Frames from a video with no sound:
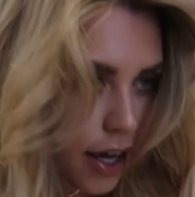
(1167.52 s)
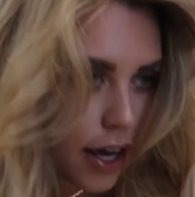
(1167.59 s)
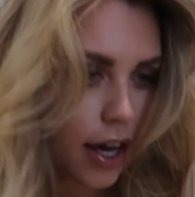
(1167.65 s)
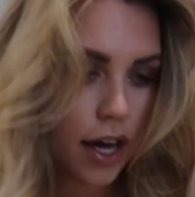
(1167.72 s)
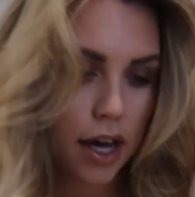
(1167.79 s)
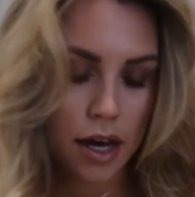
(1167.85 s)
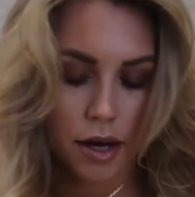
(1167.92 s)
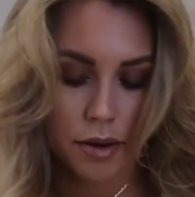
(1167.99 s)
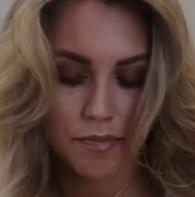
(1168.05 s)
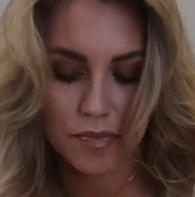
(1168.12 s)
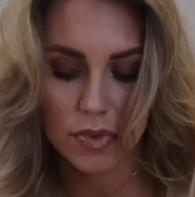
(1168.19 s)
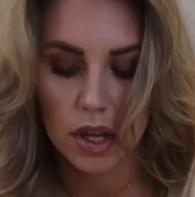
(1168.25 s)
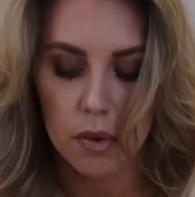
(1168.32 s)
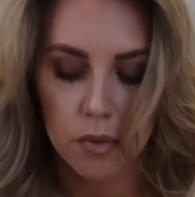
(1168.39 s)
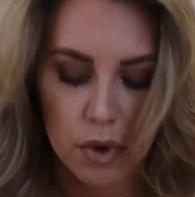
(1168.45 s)

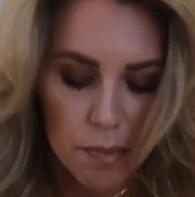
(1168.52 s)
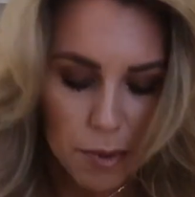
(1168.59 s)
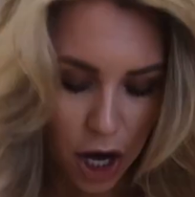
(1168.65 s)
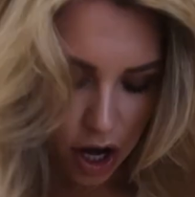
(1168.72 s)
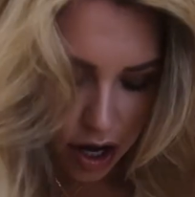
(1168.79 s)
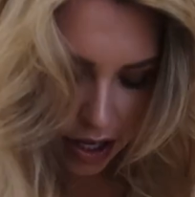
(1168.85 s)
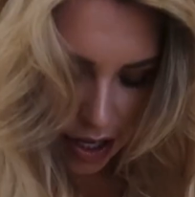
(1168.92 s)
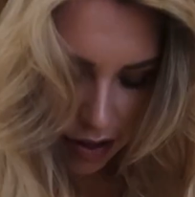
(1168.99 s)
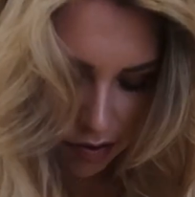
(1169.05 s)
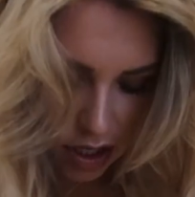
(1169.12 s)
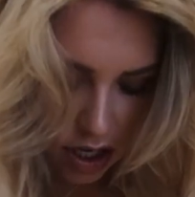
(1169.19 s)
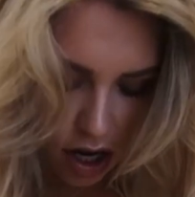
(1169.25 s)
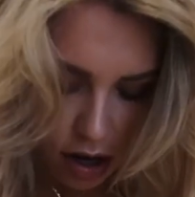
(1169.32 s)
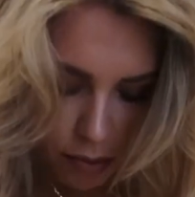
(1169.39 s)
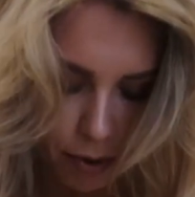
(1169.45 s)
um, we're parking in
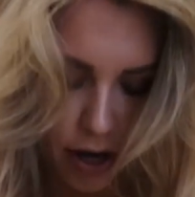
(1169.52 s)
the car